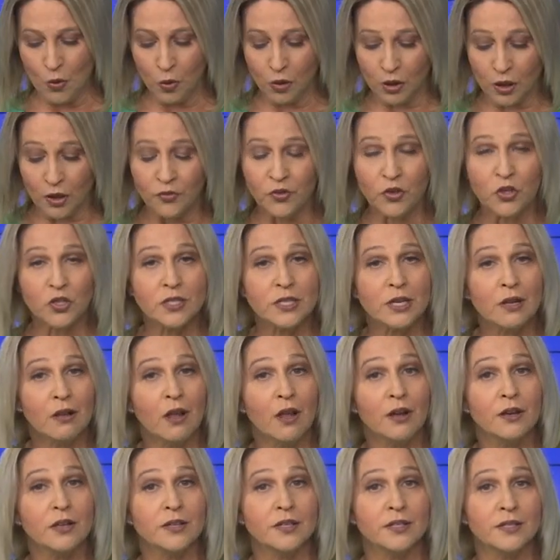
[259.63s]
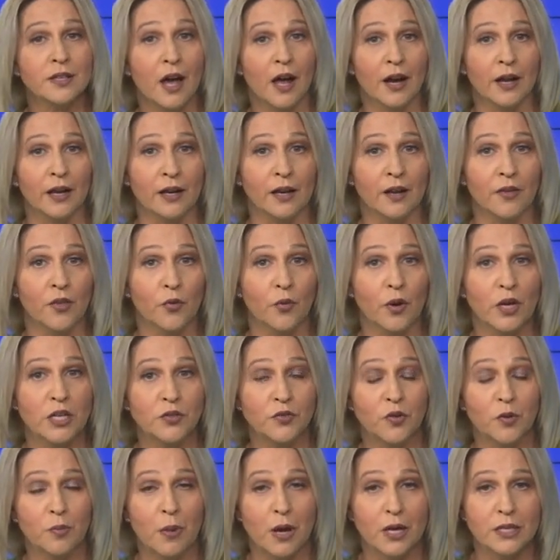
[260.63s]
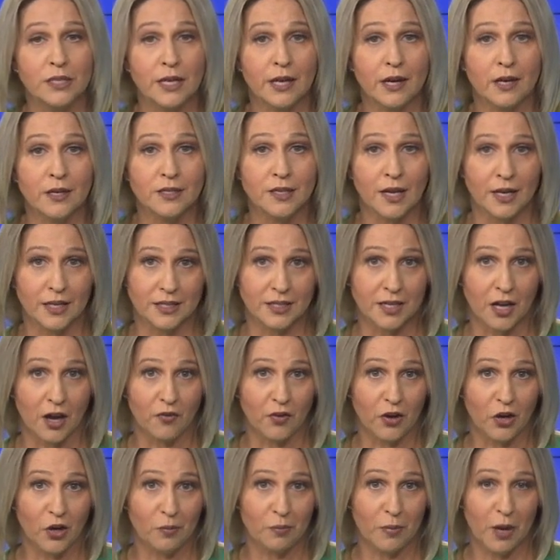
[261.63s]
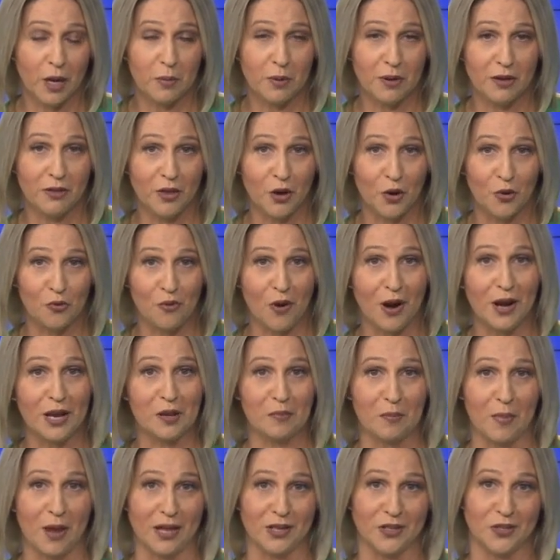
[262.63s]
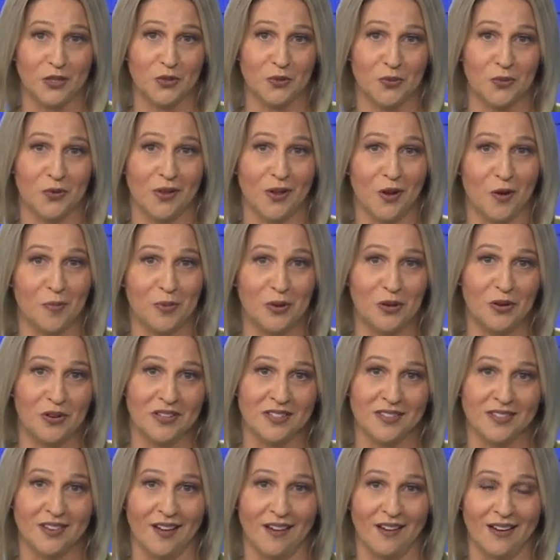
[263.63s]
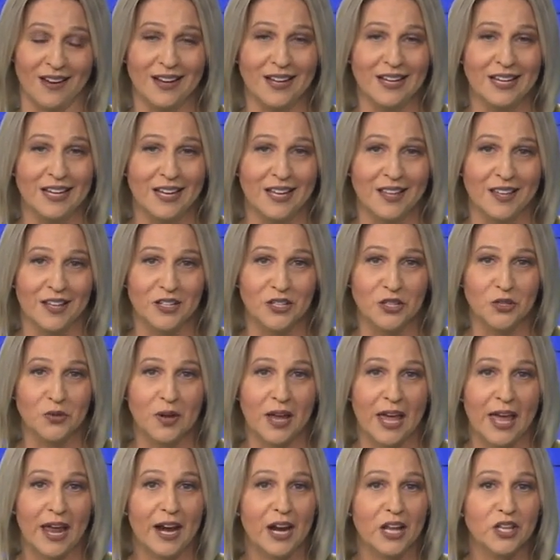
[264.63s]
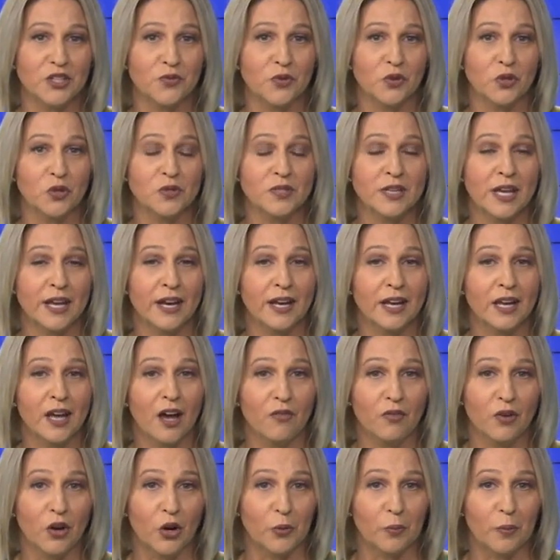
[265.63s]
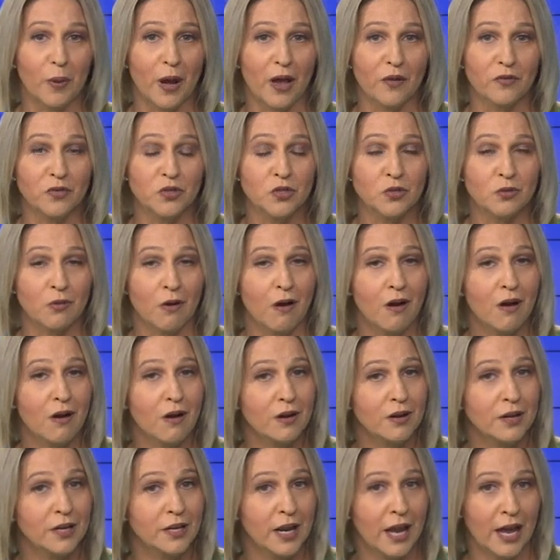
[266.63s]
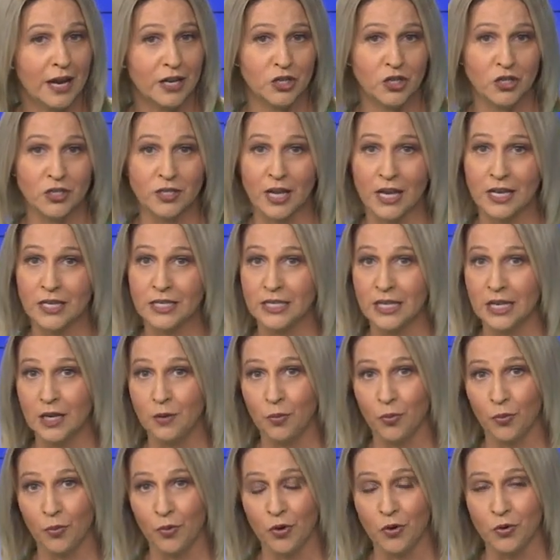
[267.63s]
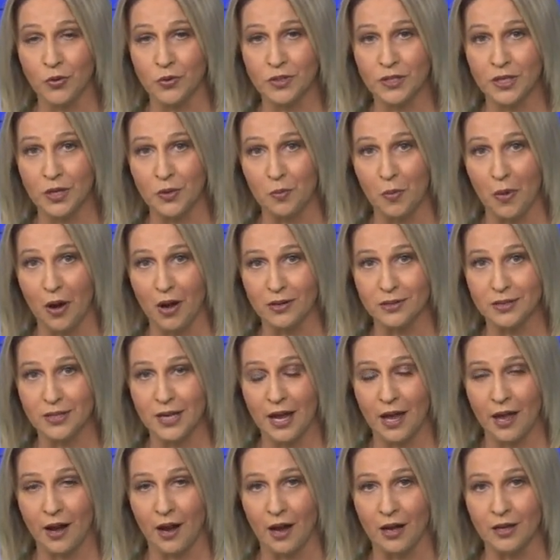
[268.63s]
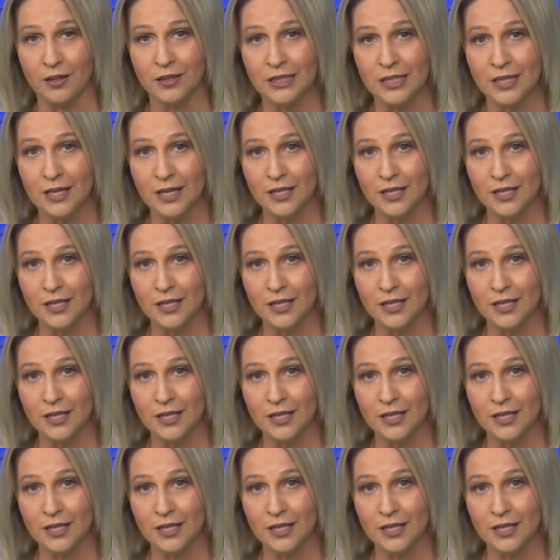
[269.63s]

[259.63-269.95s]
Well, if you're still undecided in the race for Montana's next governor, maybe their running mates will help you decide. The two candidates for lieutenant governor have strong connections and deep roots in Montana.